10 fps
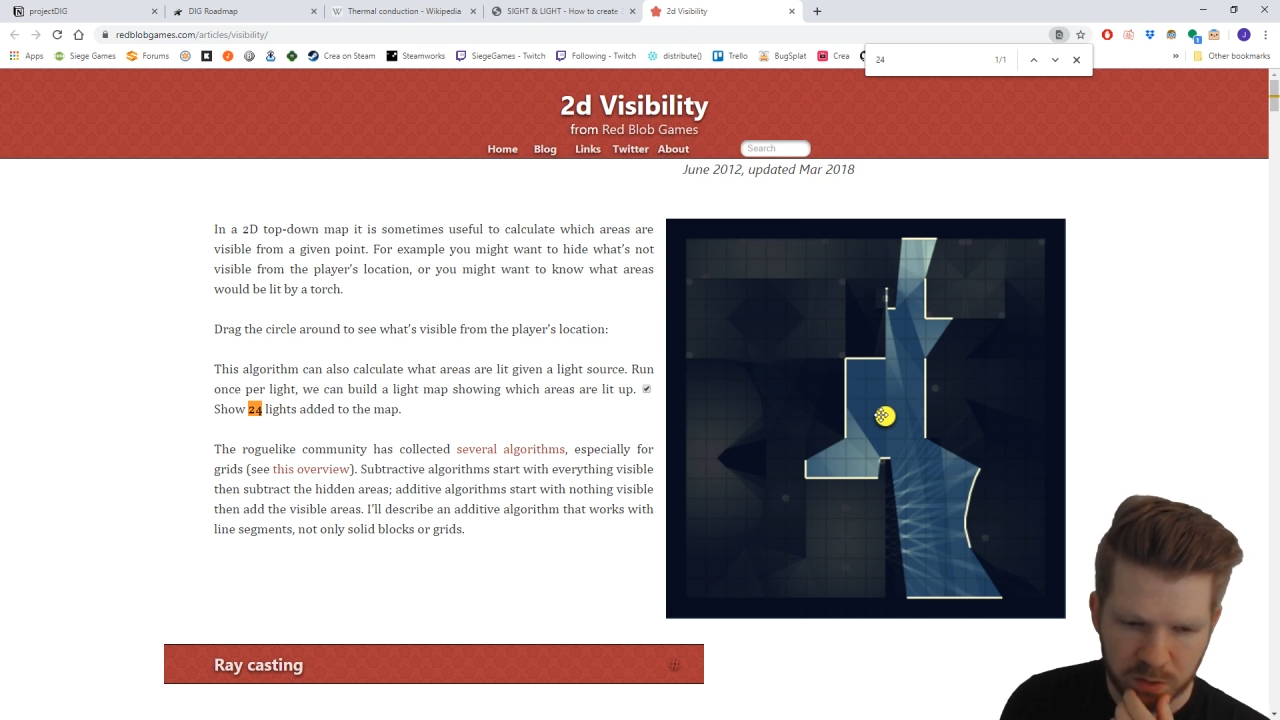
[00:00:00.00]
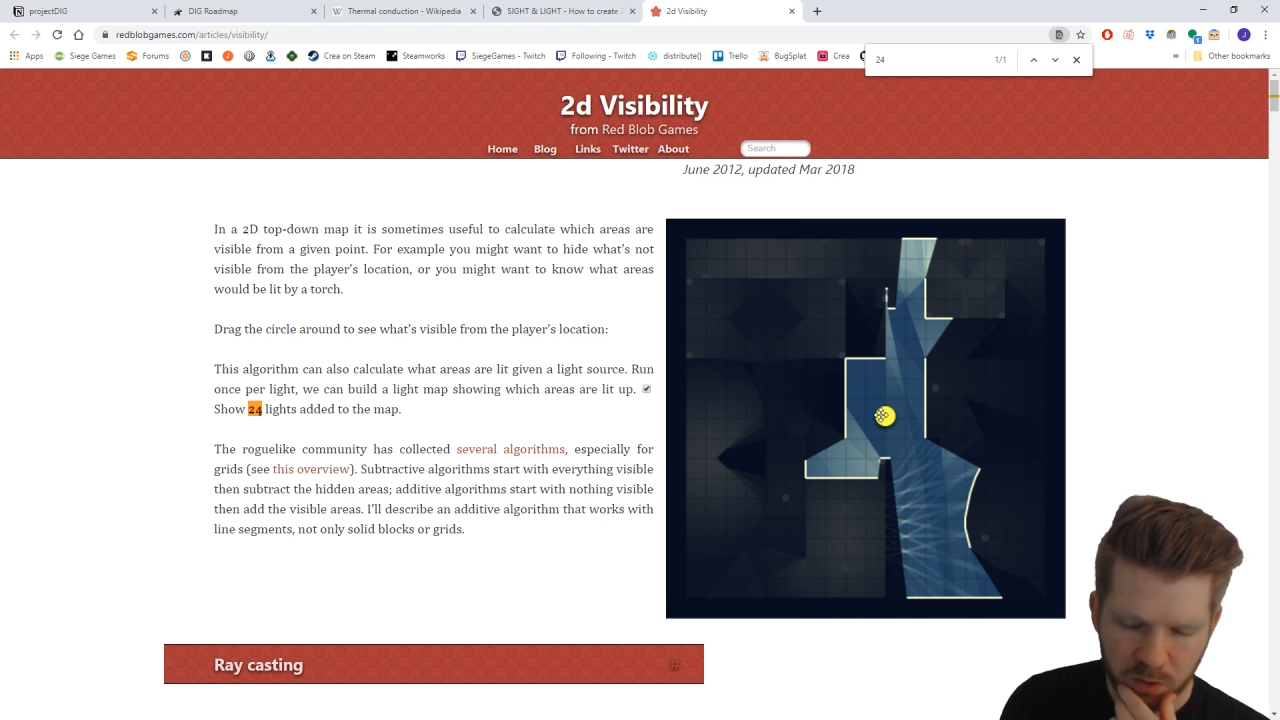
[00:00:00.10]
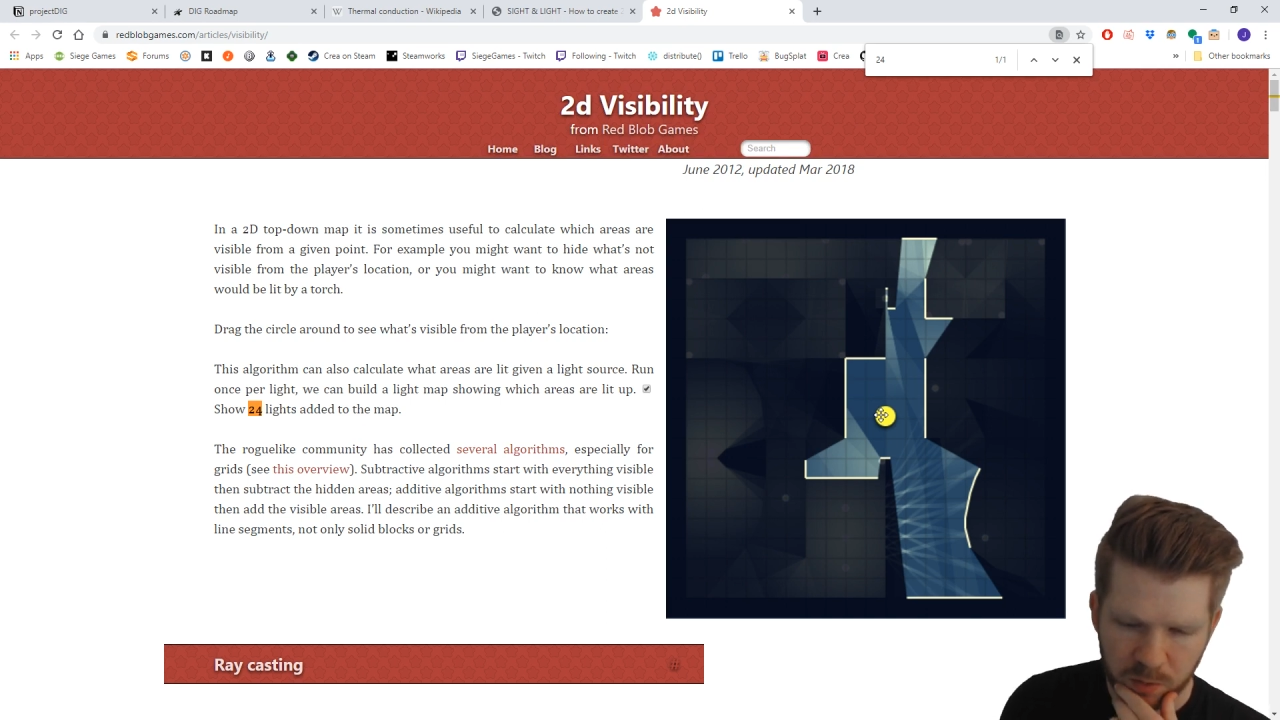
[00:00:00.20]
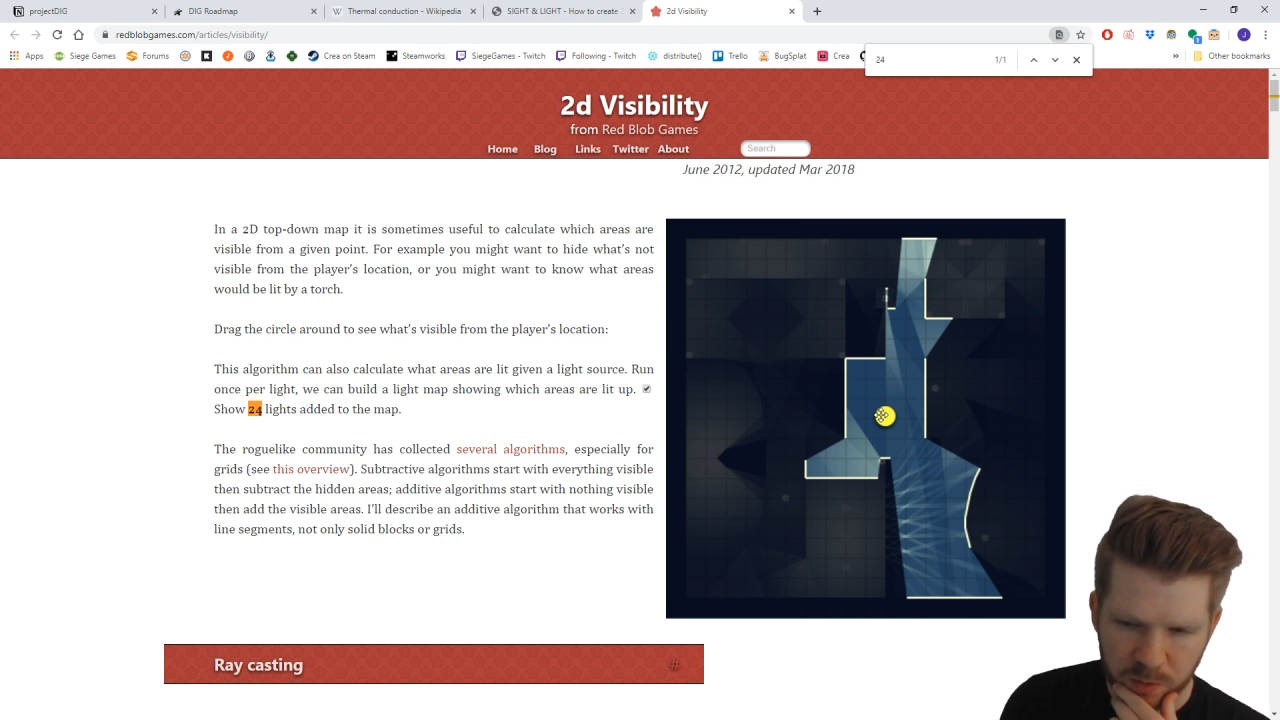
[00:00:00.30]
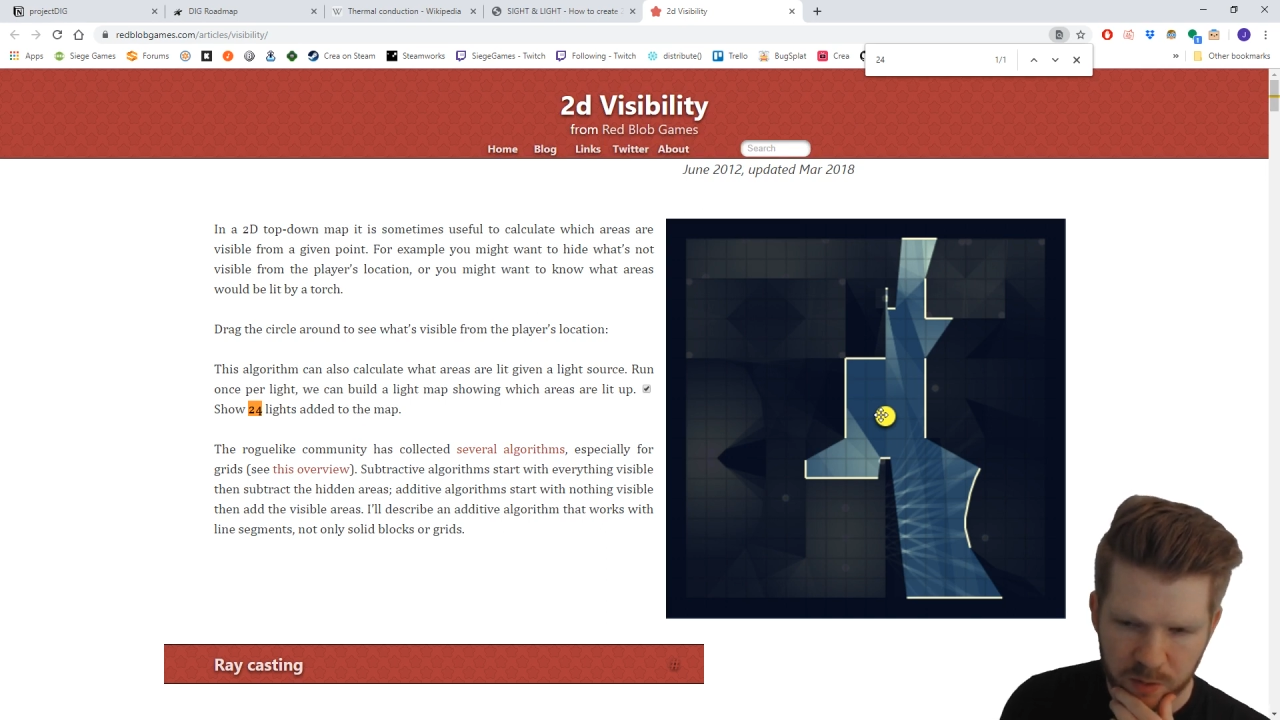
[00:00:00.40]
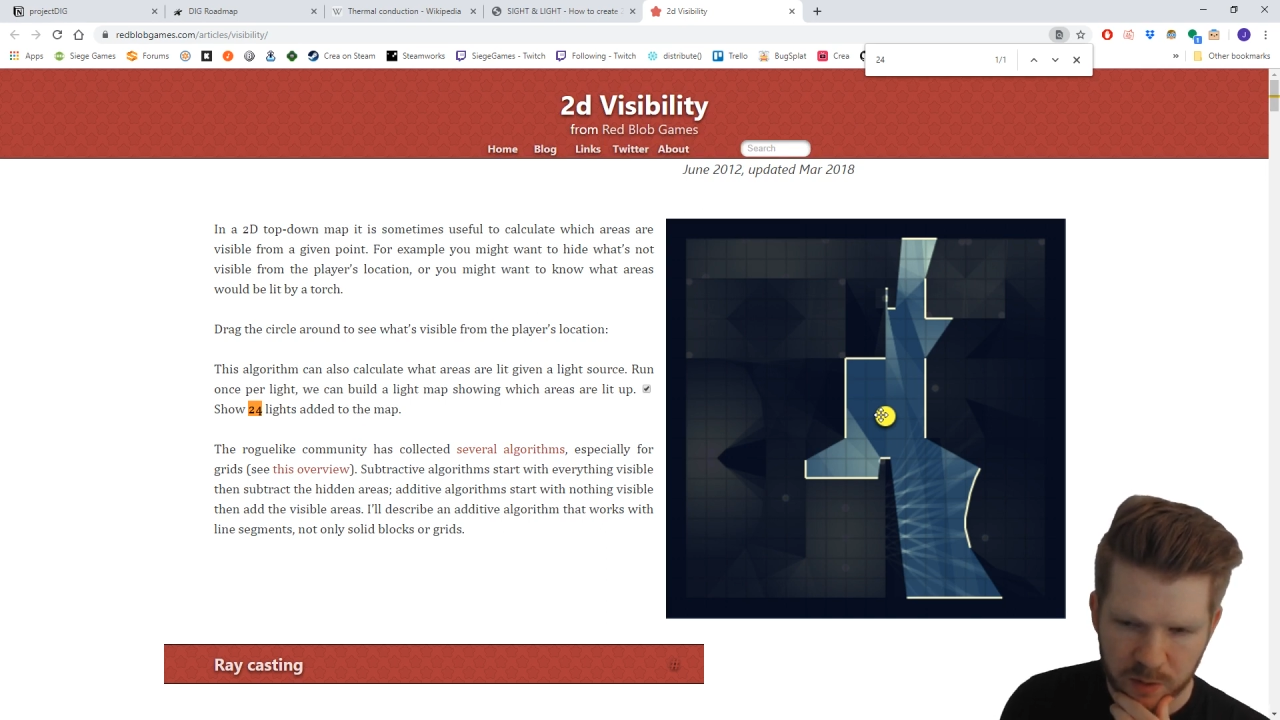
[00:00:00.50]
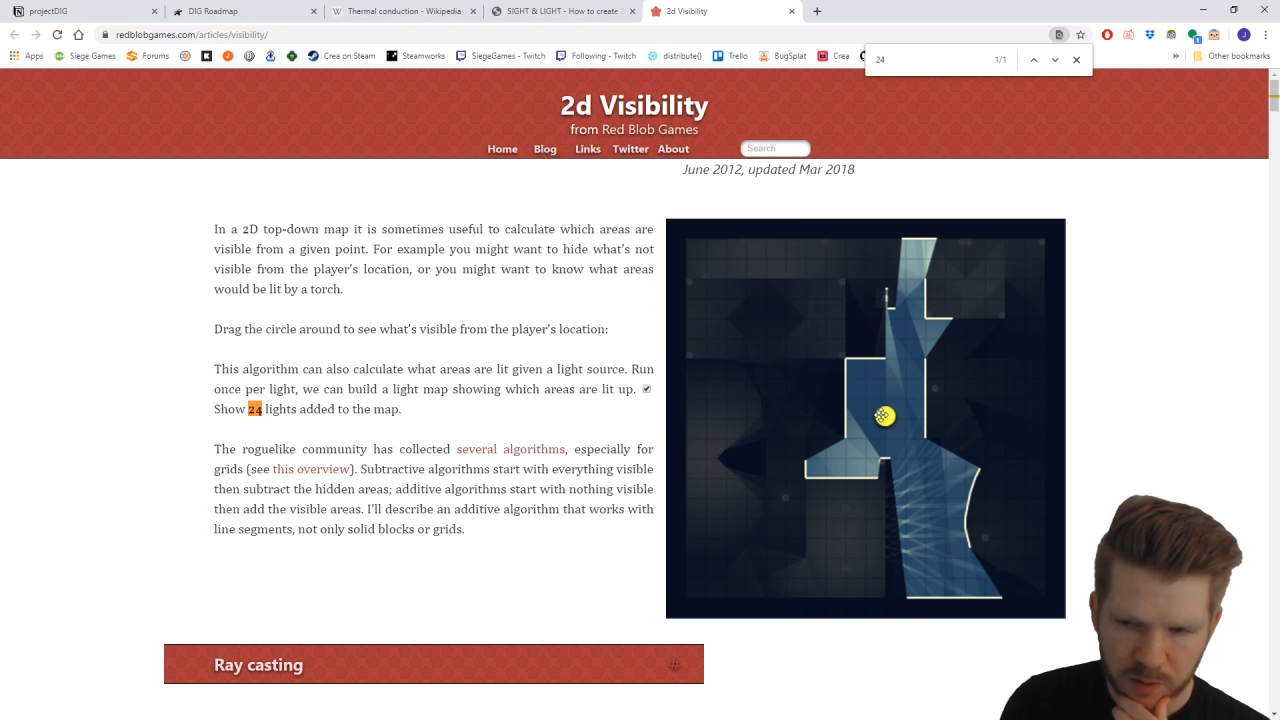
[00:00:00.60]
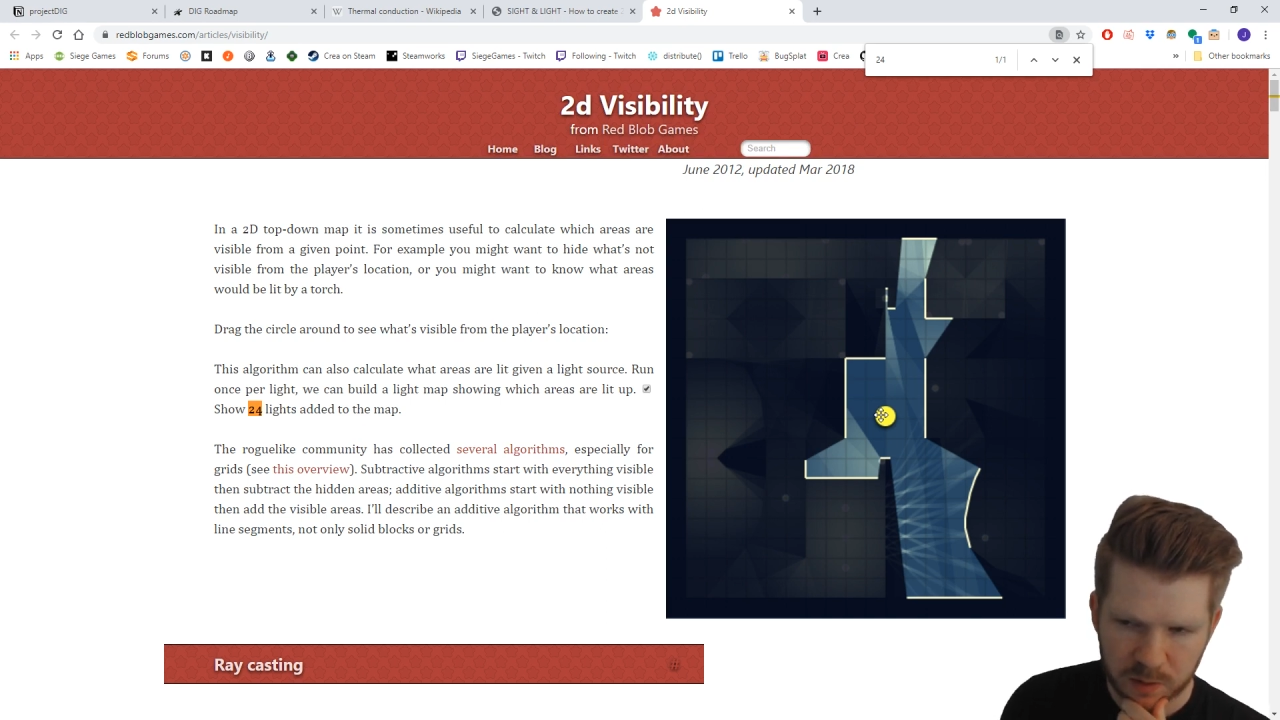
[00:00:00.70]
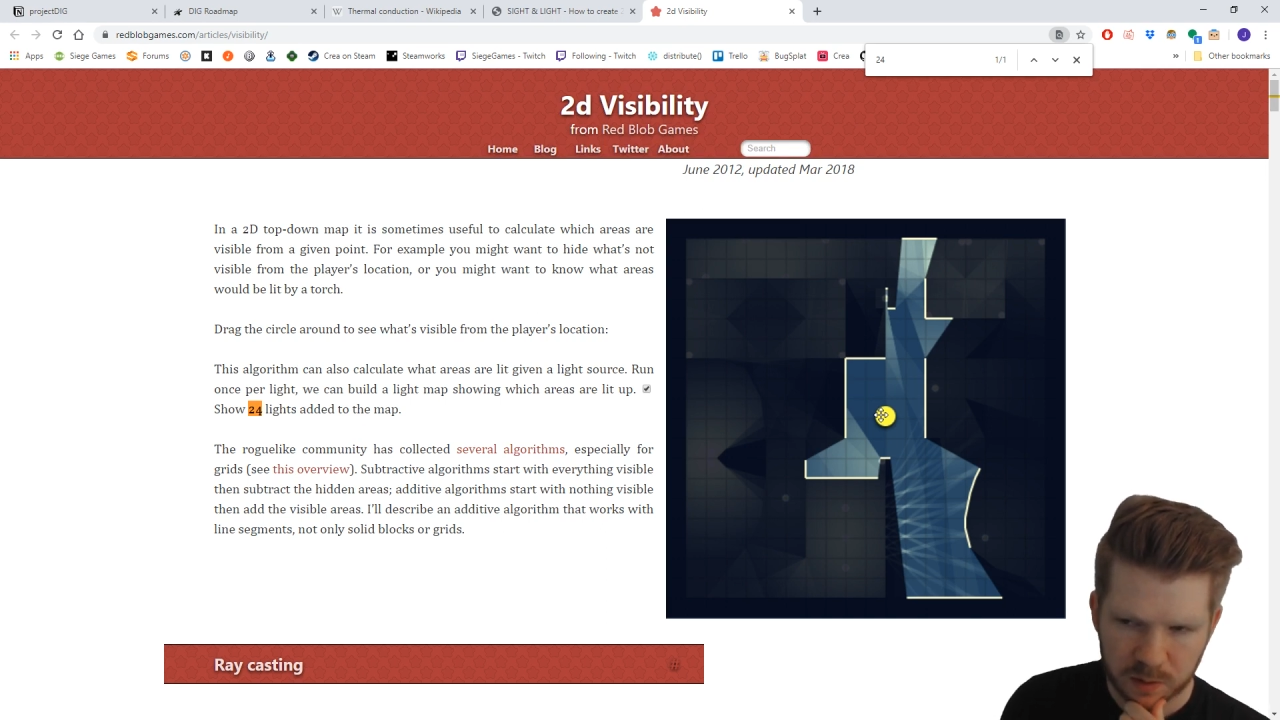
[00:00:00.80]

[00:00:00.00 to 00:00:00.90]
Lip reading: artwork.